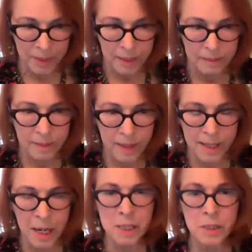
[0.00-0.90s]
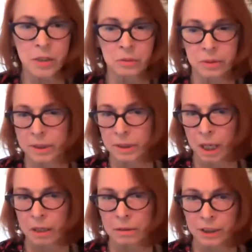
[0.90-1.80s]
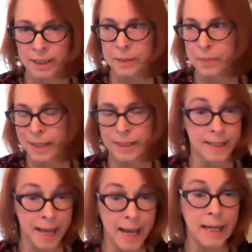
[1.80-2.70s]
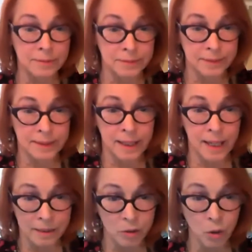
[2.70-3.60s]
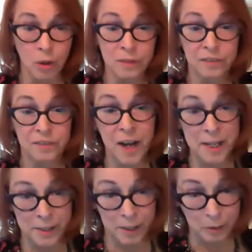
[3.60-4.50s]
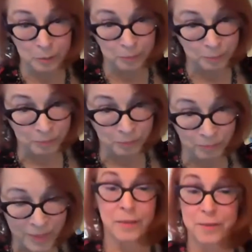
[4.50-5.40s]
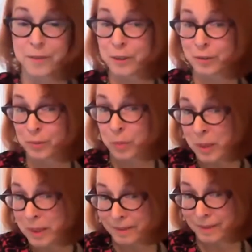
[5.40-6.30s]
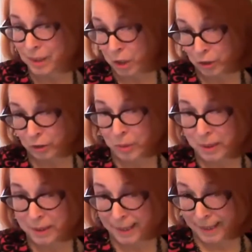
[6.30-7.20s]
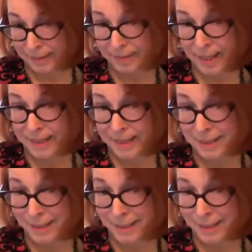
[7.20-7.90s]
that I don't encourage anybody to have. It's called FIDO. The first word is a curse word. Can I say it here?